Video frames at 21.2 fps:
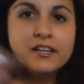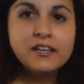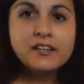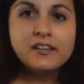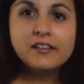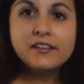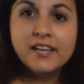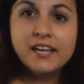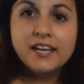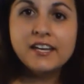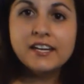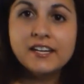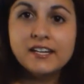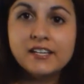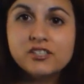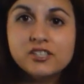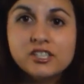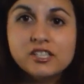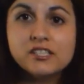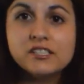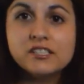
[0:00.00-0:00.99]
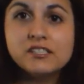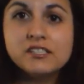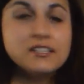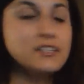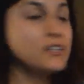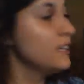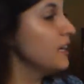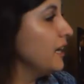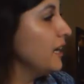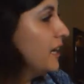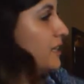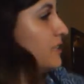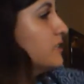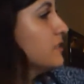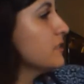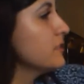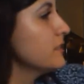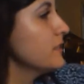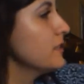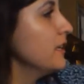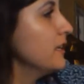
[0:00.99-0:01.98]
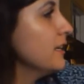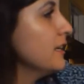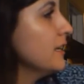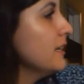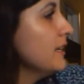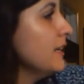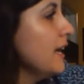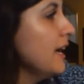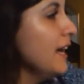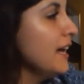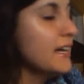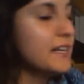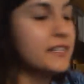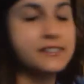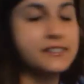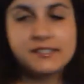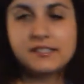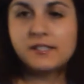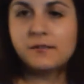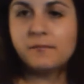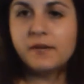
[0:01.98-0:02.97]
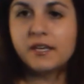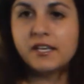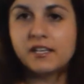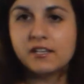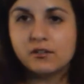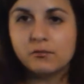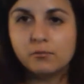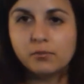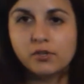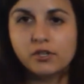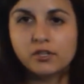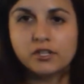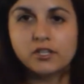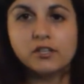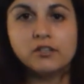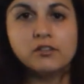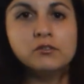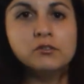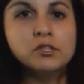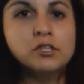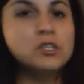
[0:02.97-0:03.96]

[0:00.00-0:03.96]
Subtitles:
then it just ends in an S to make it a plural.